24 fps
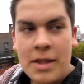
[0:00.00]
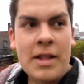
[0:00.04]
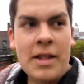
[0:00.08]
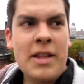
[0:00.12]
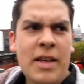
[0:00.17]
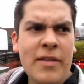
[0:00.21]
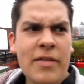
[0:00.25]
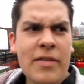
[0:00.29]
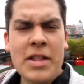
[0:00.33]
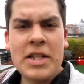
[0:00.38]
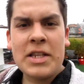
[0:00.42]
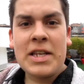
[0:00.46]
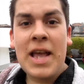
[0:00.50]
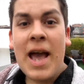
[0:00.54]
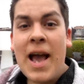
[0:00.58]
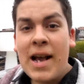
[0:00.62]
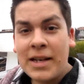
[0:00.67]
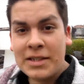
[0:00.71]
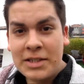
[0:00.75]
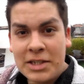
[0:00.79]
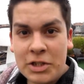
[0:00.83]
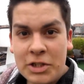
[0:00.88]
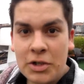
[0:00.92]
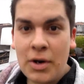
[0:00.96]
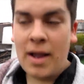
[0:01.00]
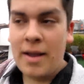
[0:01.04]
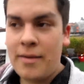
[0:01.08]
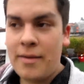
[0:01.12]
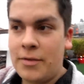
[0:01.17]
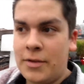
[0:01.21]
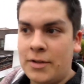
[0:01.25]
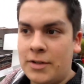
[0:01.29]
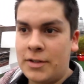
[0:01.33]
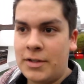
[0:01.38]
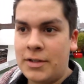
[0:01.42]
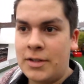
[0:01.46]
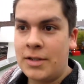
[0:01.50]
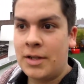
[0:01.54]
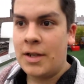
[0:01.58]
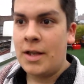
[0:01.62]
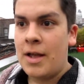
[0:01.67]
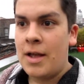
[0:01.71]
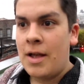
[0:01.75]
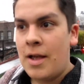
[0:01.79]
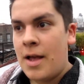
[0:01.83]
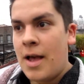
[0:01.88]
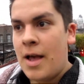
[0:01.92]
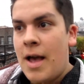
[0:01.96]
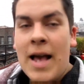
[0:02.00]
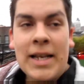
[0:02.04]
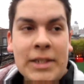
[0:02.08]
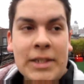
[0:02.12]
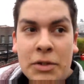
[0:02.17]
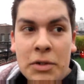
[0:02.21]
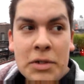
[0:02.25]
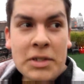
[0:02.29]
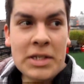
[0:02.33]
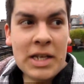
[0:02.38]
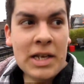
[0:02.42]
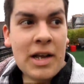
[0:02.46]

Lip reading: even the taxi drivers. As soon as I